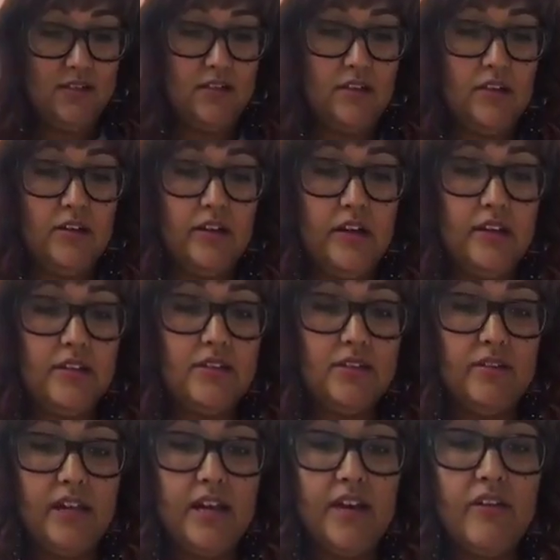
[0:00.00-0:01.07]
Alright,
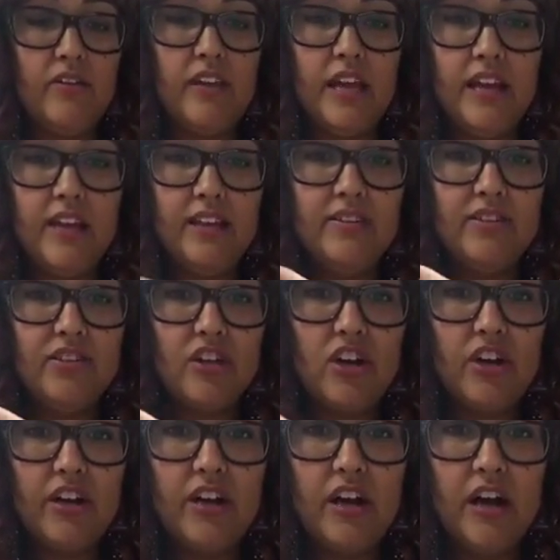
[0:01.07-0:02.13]
so now again I
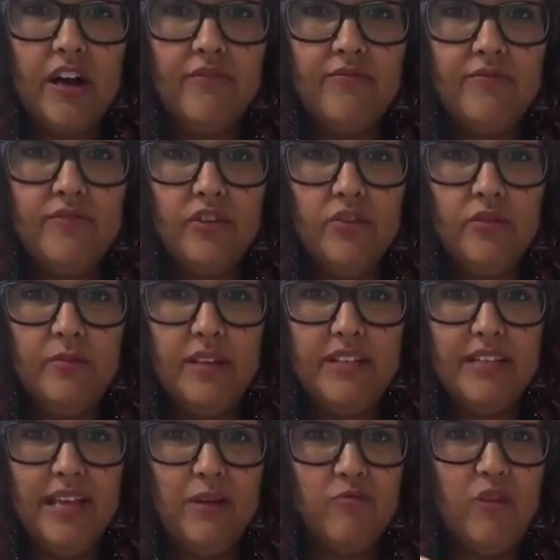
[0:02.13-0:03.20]
started off doing my
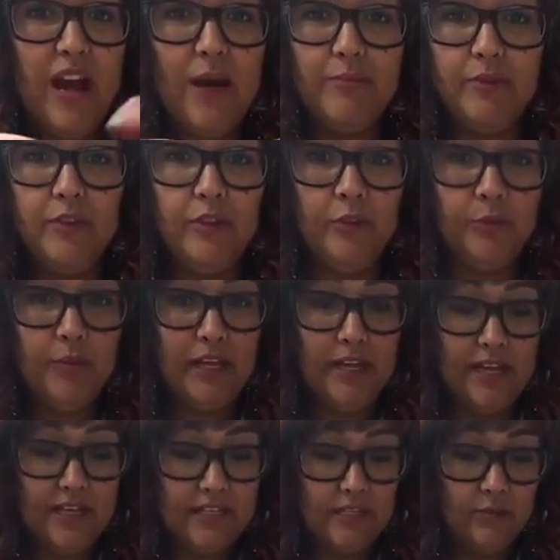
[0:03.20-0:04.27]
same wrapped loop
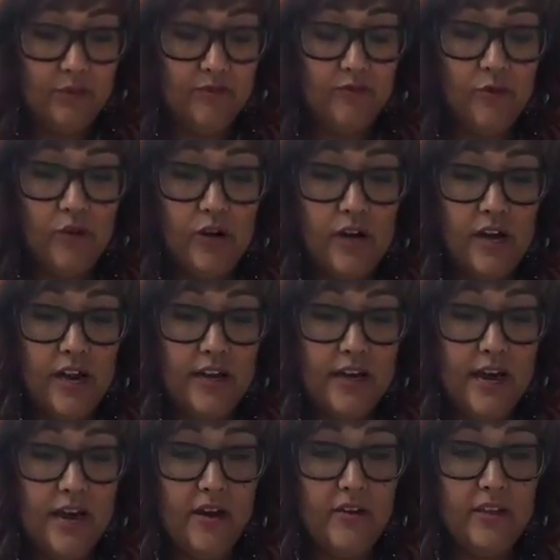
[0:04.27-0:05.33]
like I did before, and
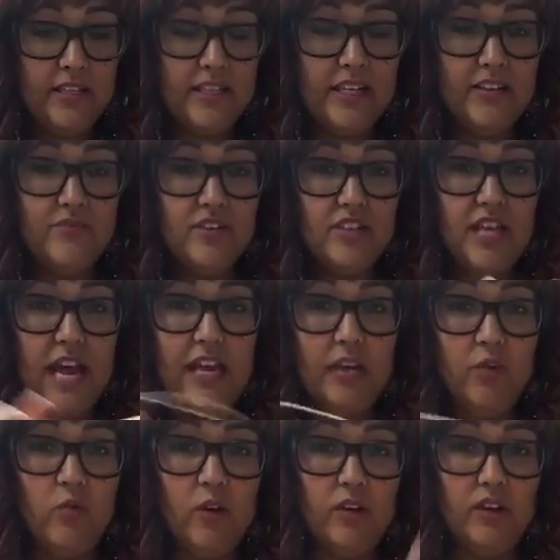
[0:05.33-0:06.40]
now instead of just
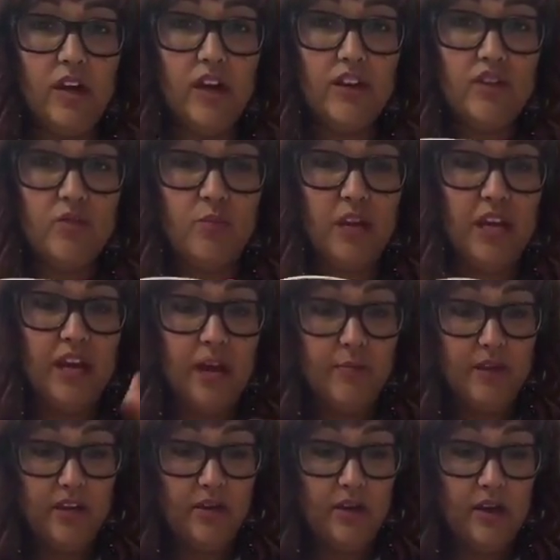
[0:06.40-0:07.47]
adding one large bead, I'm
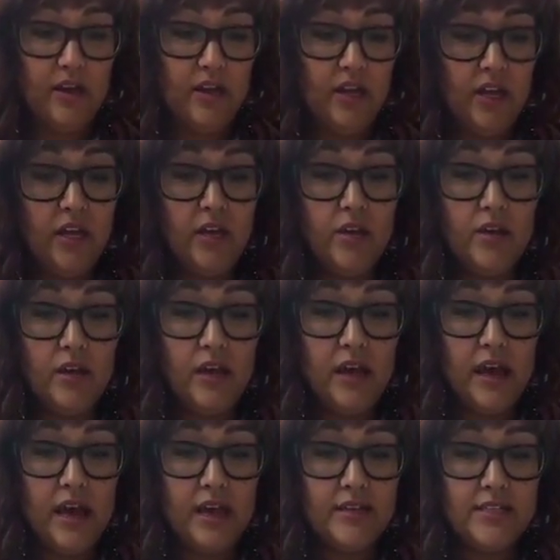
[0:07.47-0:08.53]
going to
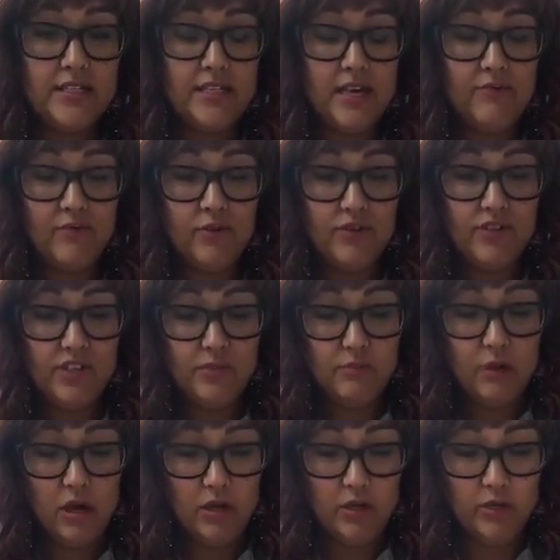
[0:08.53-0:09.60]
add several
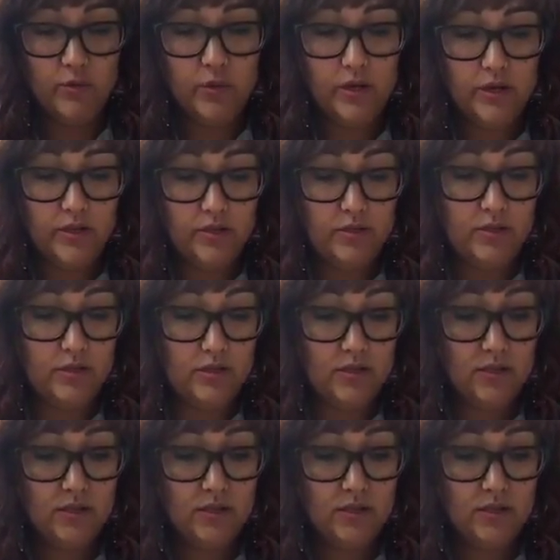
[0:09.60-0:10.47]
smaller ones.